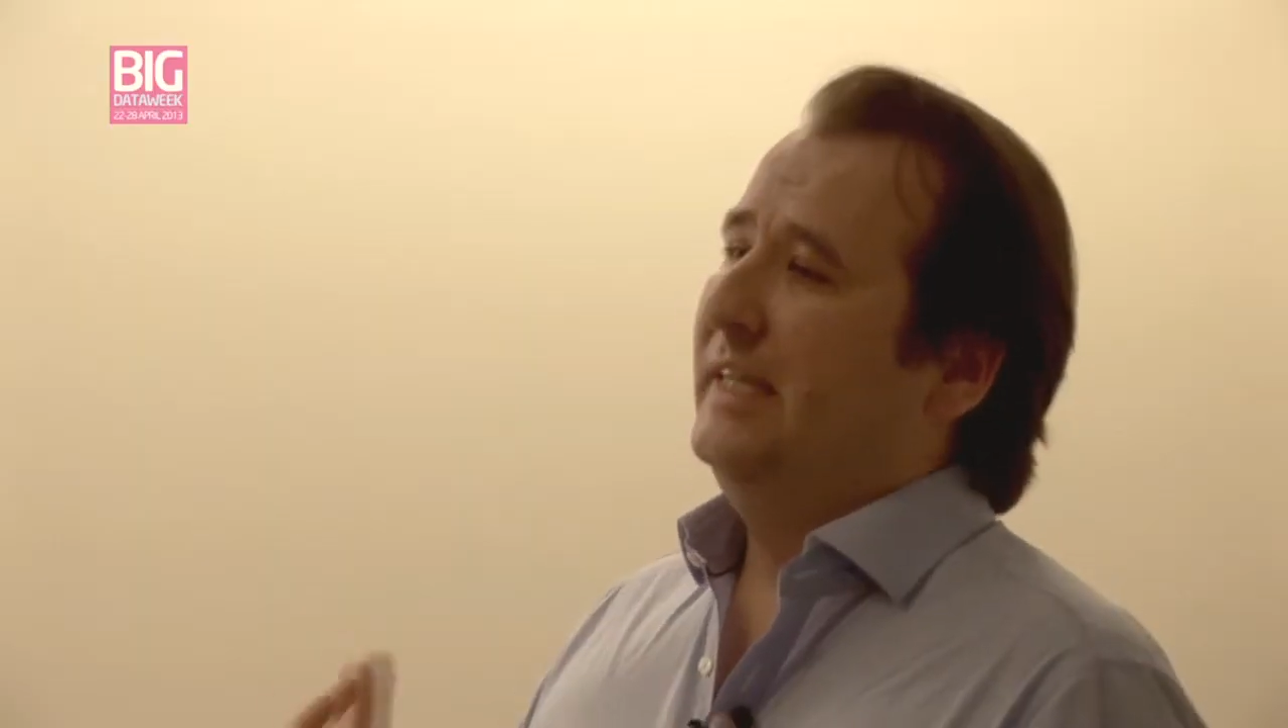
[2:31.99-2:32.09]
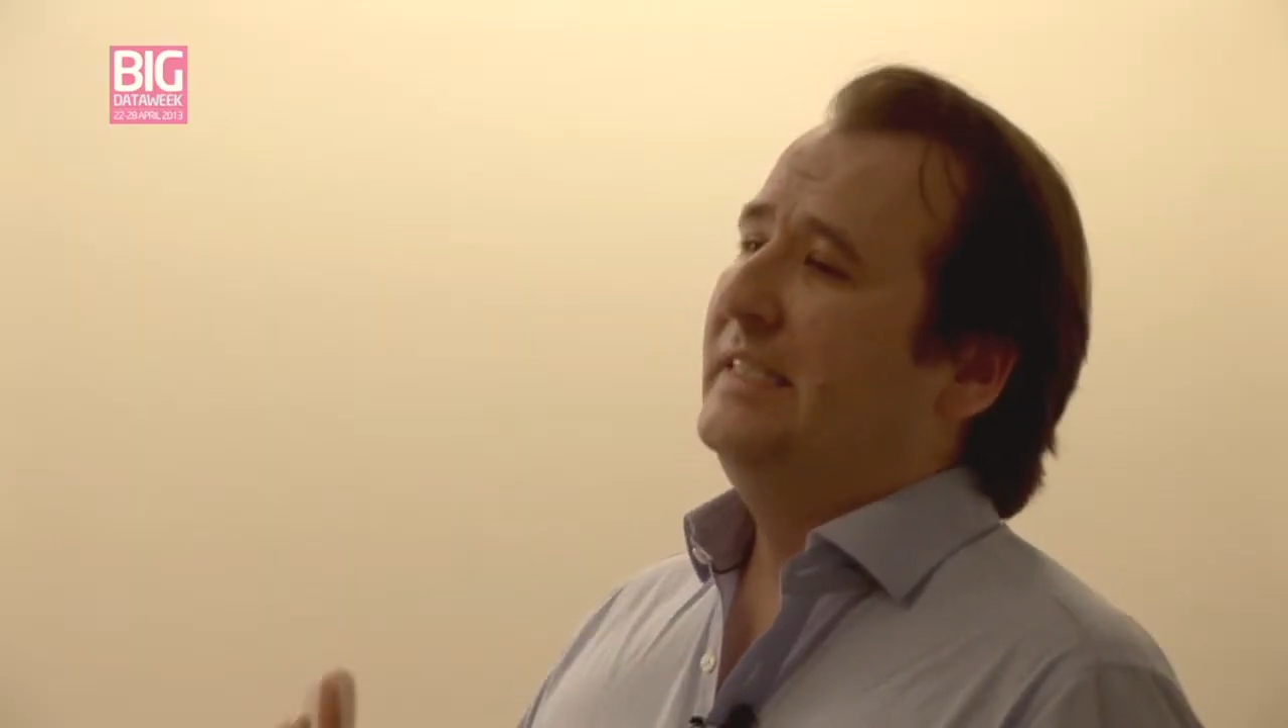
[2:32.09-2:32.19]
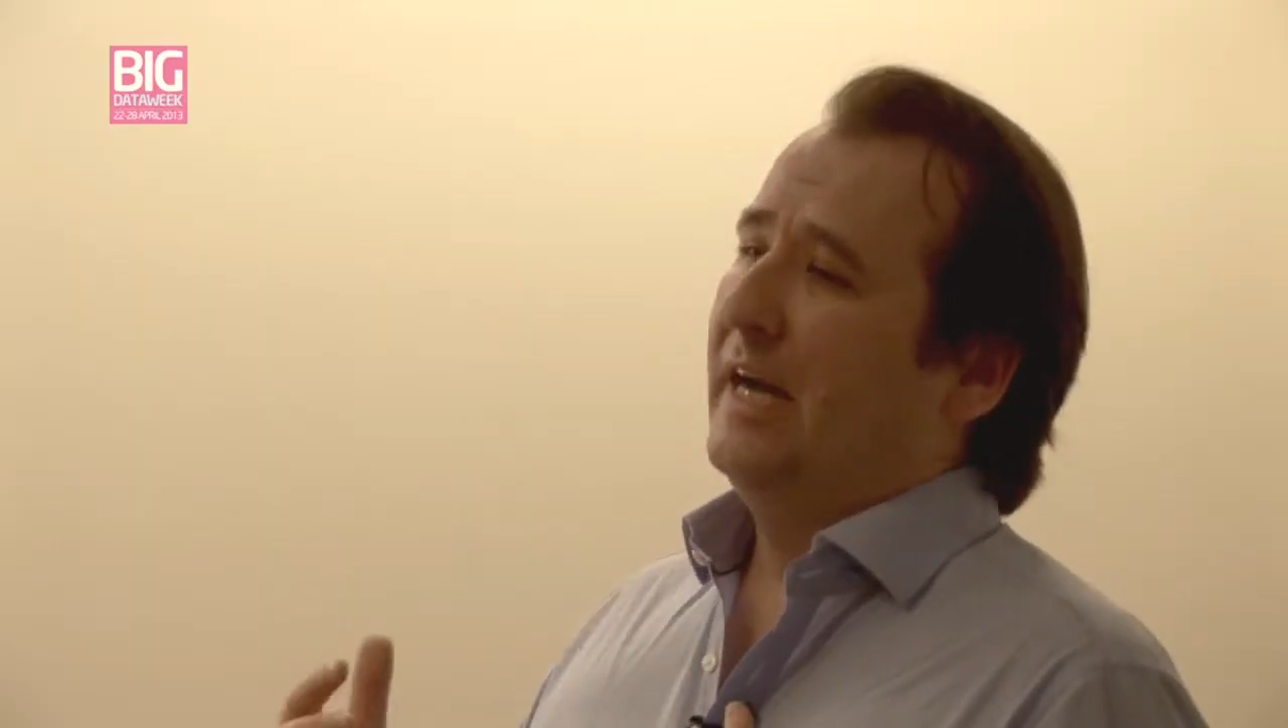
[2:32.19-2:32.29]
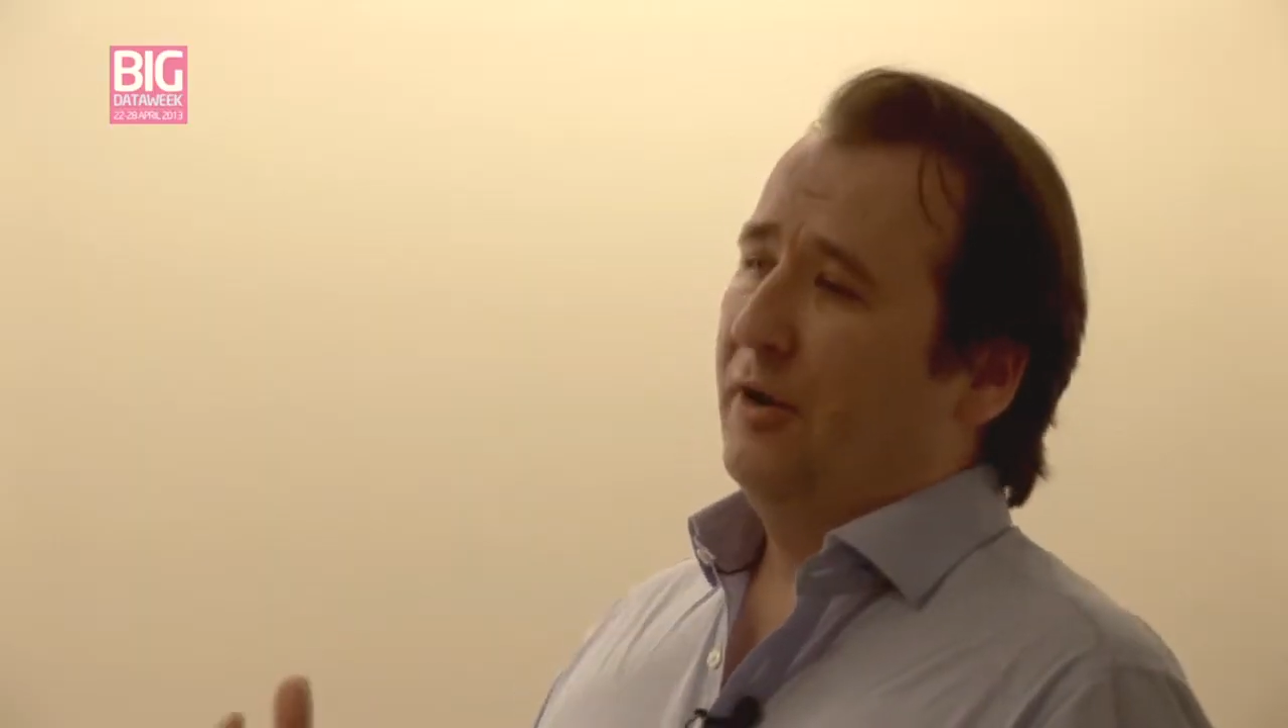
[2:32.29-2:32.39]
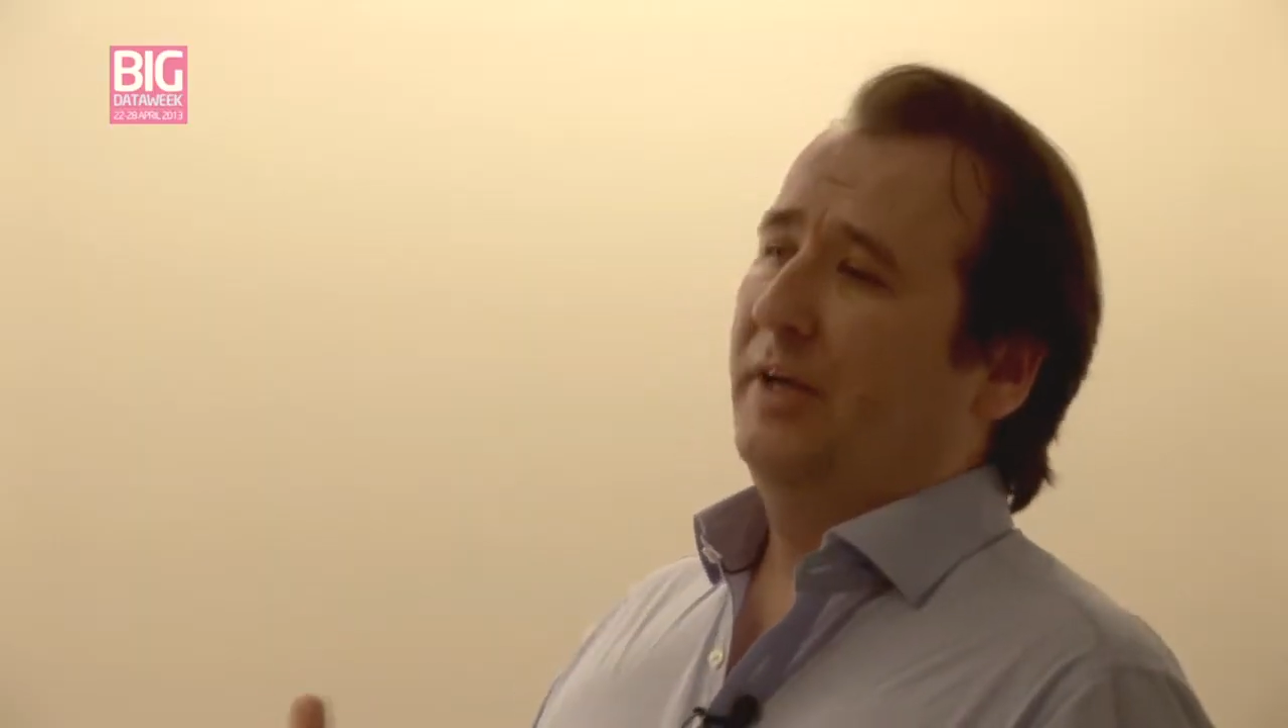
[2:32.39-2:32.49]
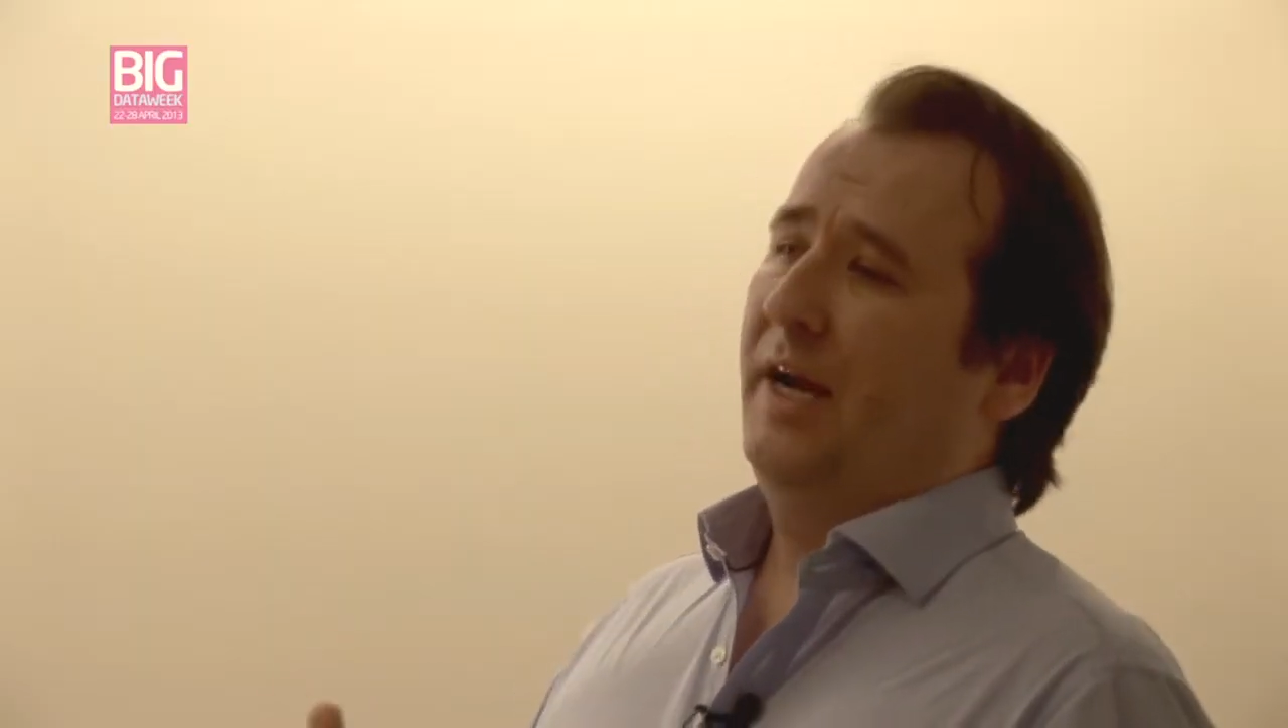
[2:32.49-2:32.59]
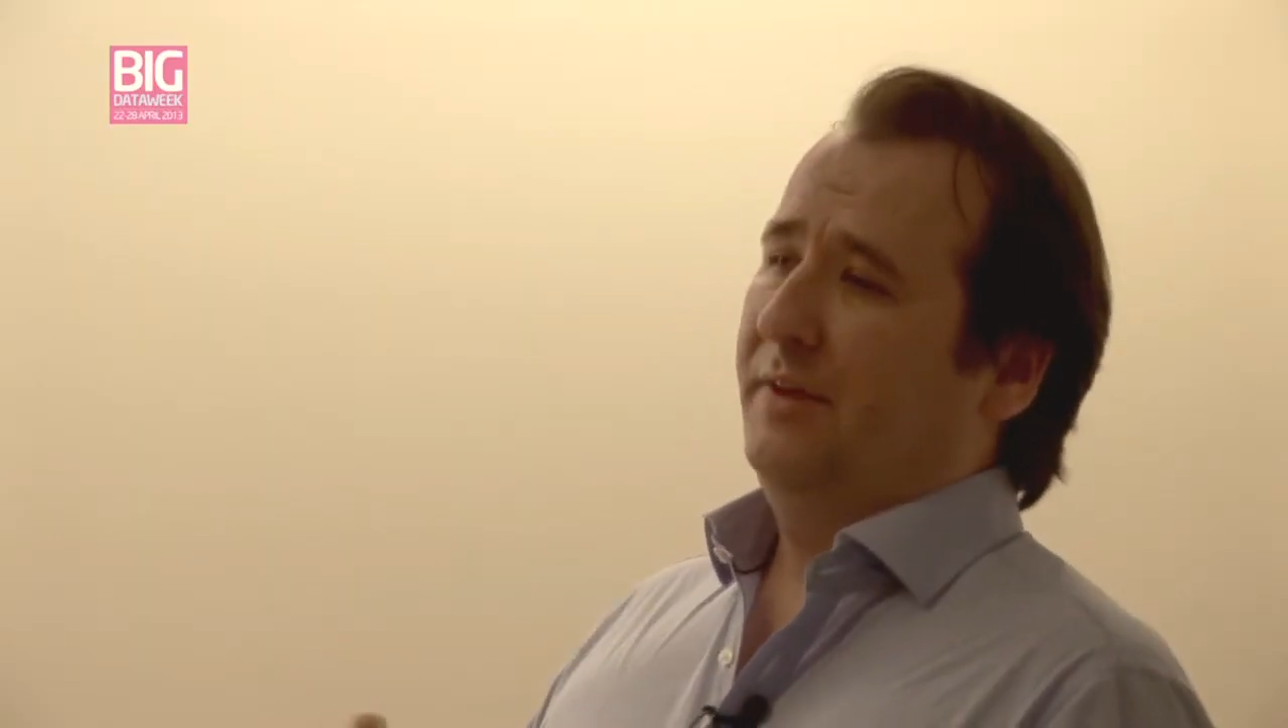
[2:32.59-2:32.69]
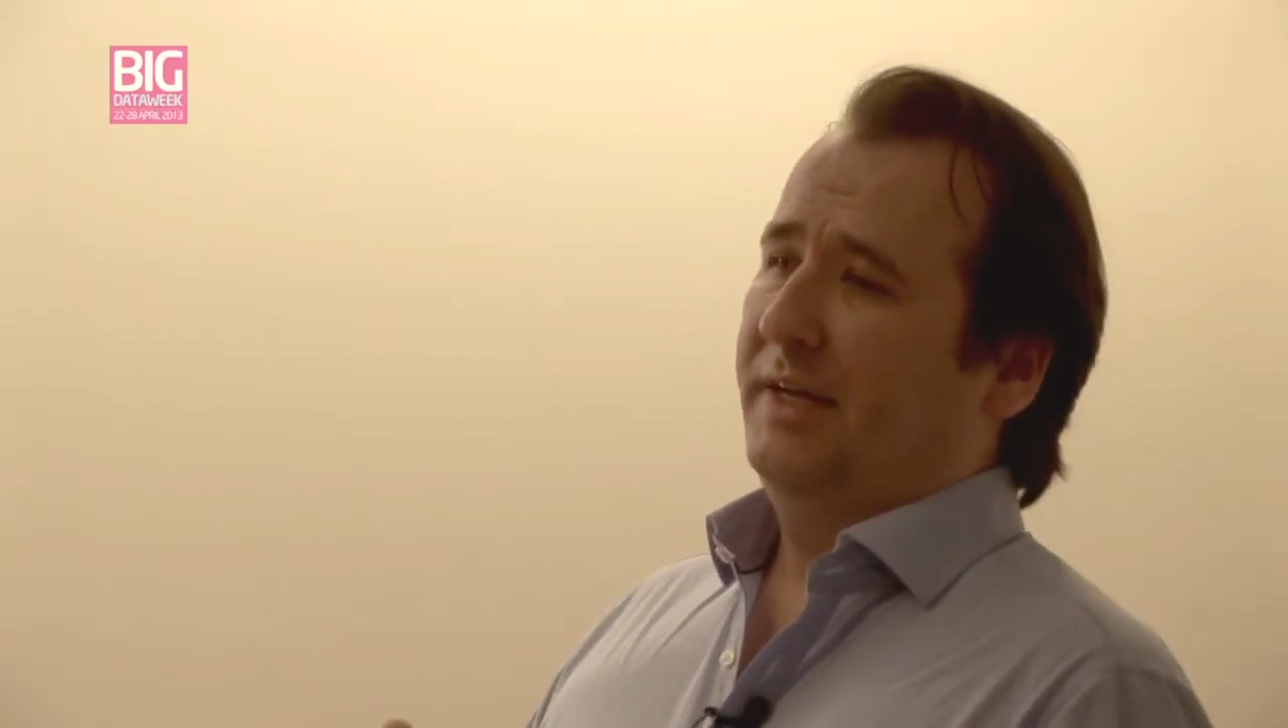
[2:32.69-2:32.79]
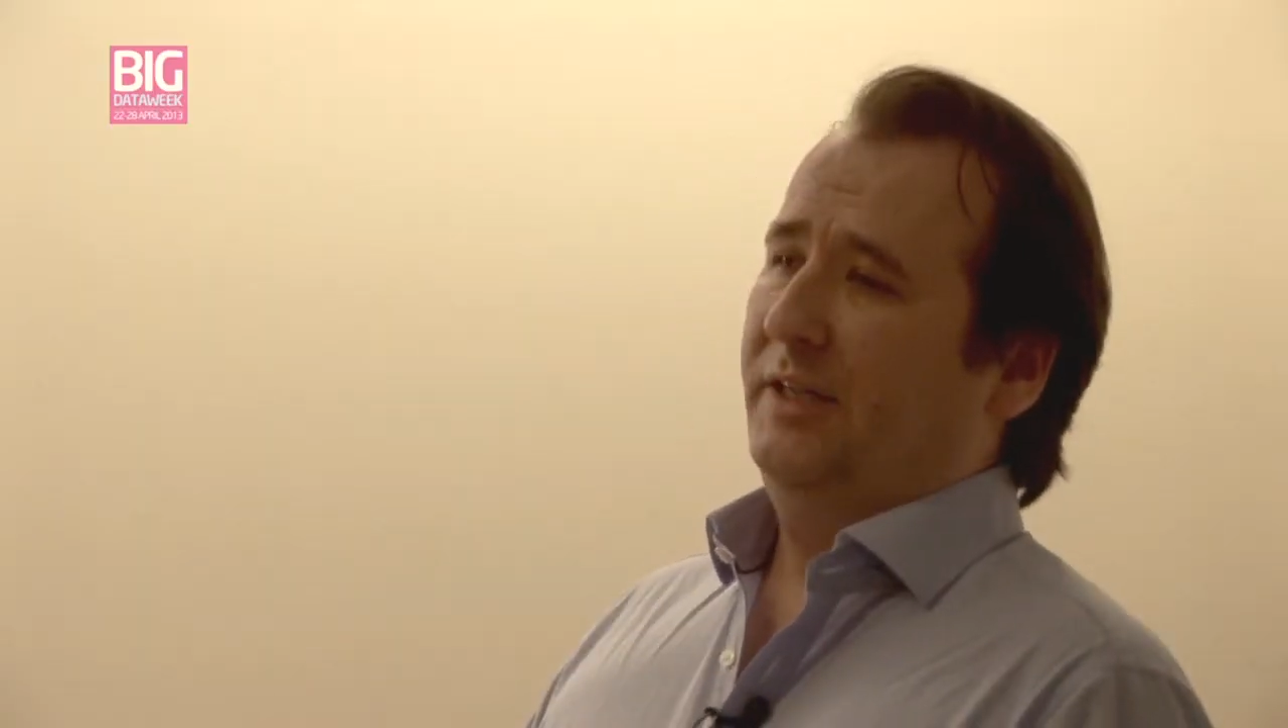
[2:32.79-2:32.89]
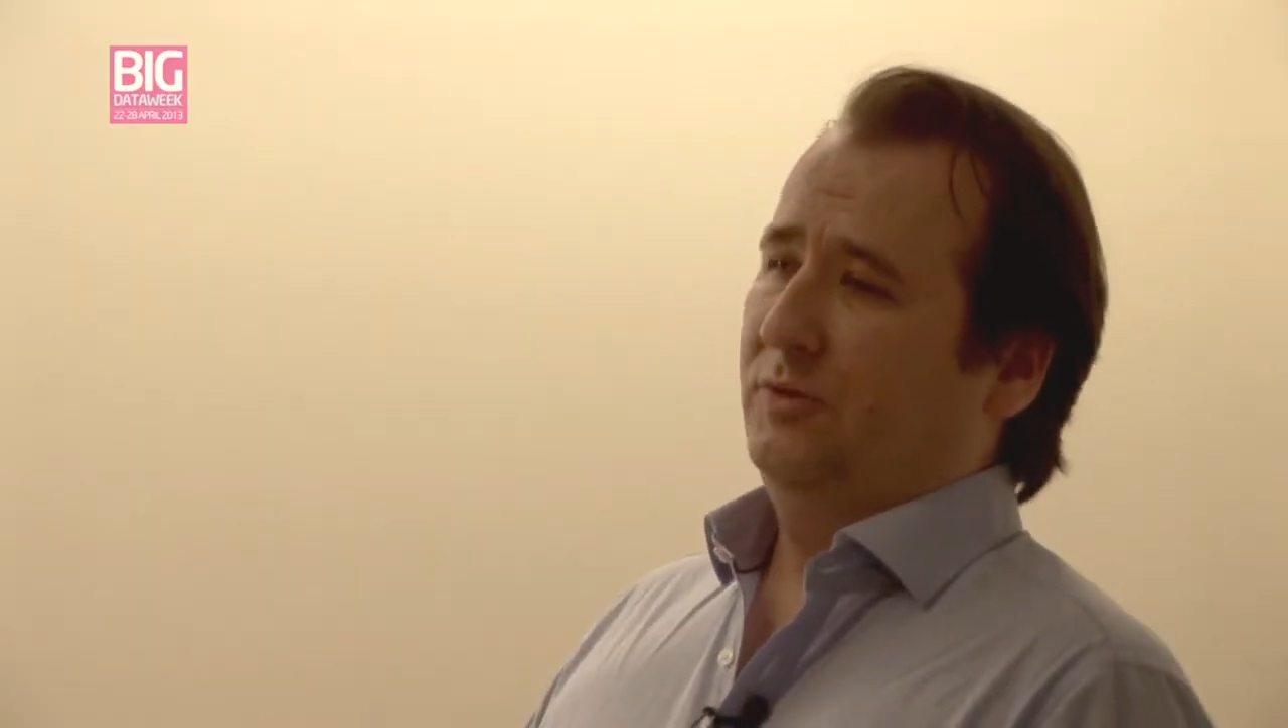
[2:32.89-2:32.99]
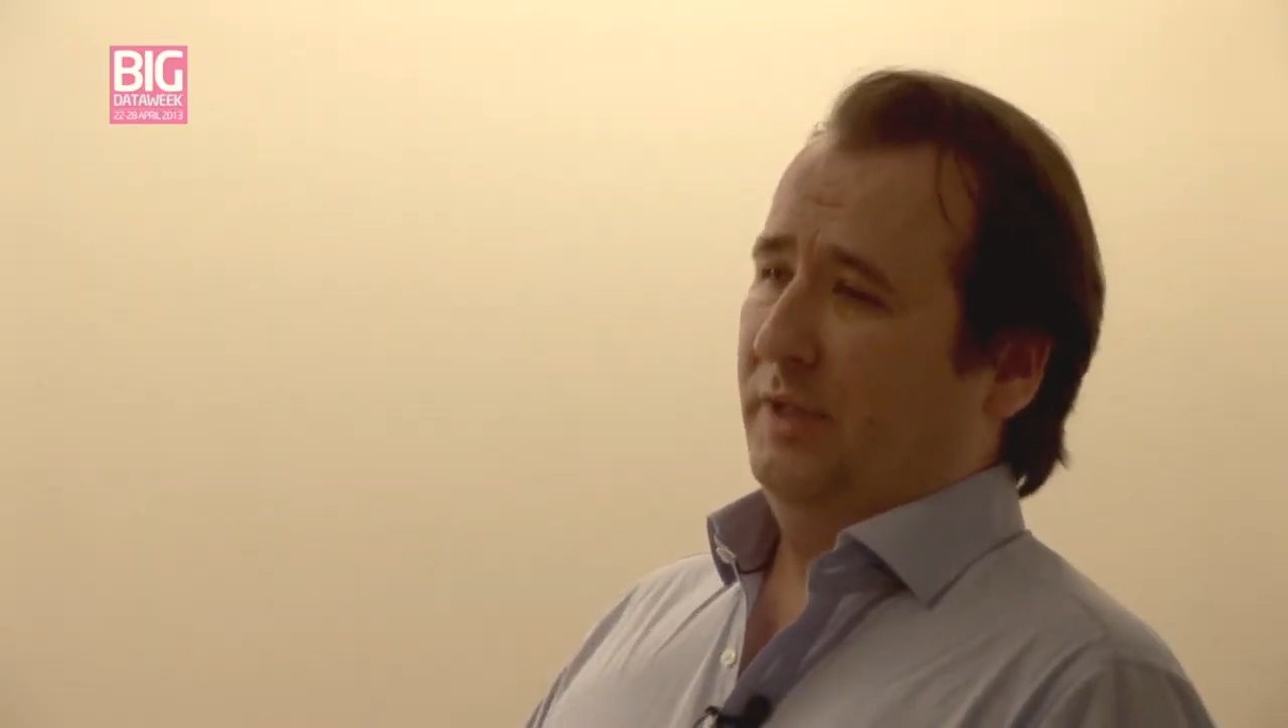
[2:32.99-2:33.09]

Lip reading: interrogate the data